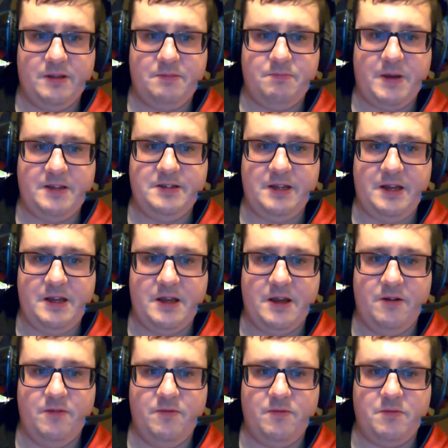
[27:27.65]
basically
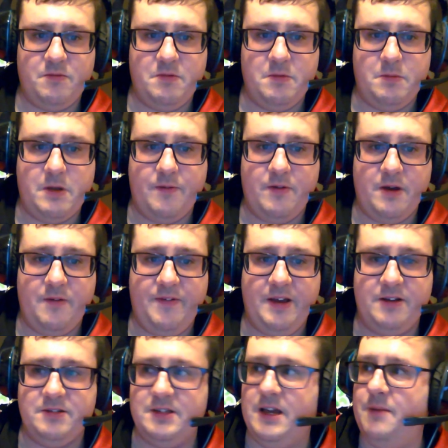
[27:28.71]
never, I think
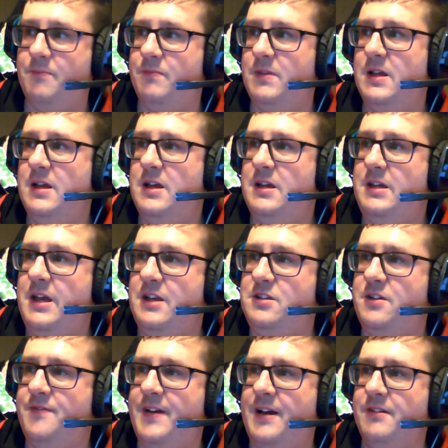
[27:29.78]
it was year
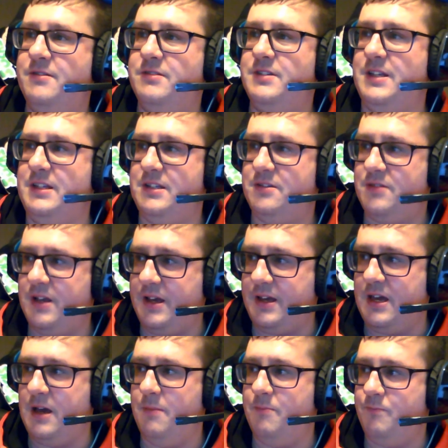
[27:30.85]
2000. It's like
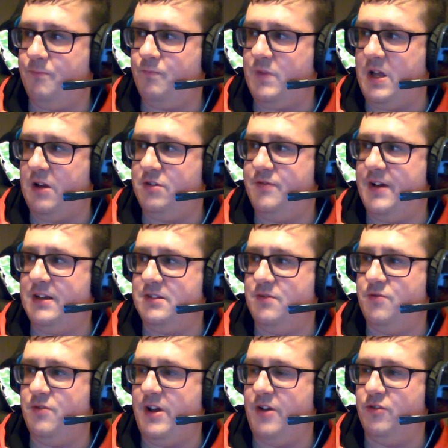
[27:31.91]

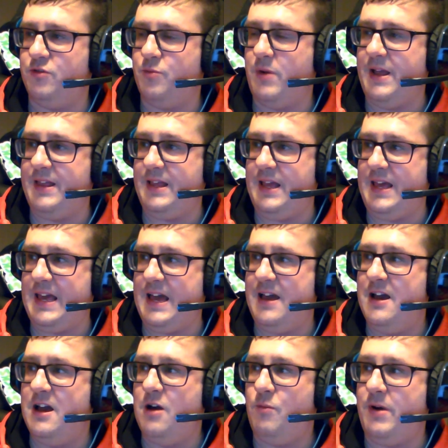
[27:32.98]
2003 was when we
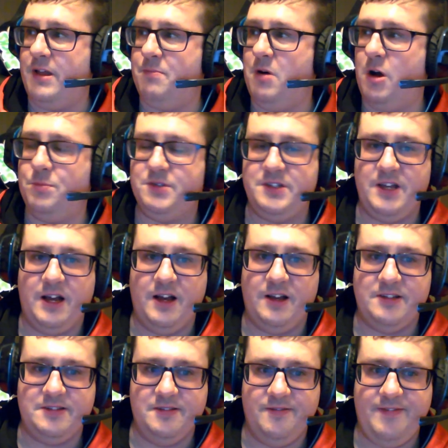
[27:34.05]
had pop
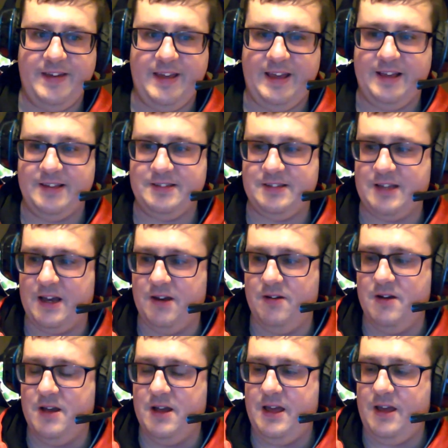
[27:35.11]
stars and things, so
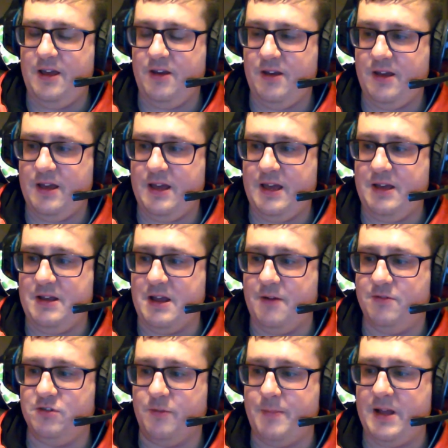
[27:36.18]

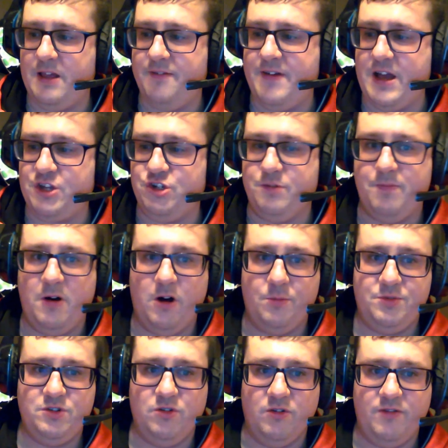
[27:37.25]
sort of manufactured pop
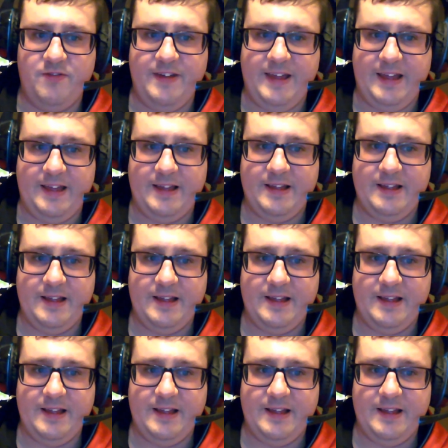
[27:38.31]
sort of thing.